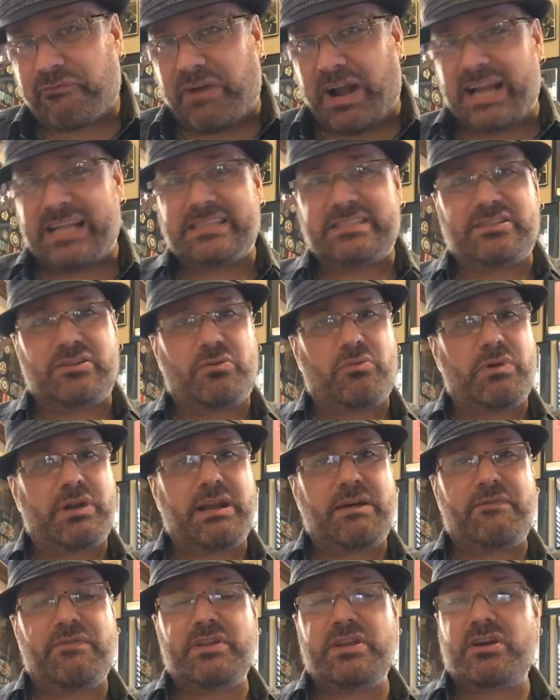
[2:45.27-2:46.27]
friends or
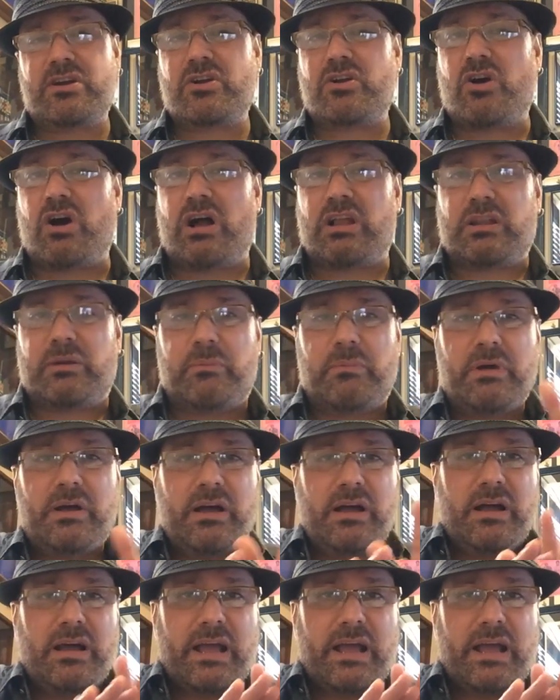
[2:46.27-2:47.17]
whatever you call them.